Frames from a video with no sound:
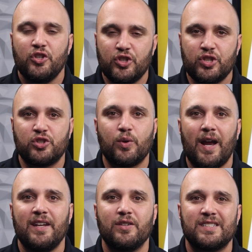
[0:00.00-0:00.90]
You should
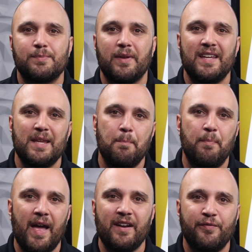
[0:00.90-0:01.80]
try to explain the
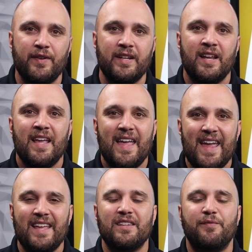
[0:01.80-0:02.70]
benefit
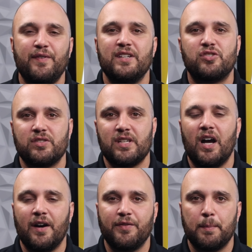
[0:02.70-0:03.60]
and the features
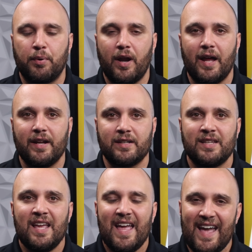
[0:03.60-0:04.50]
of the
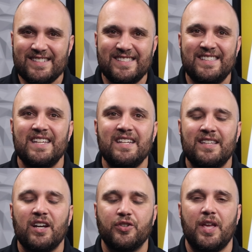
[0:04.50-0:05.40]
product as
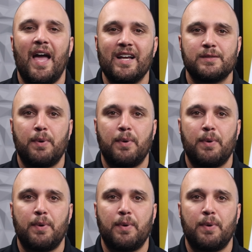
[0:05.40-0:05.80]
detailed as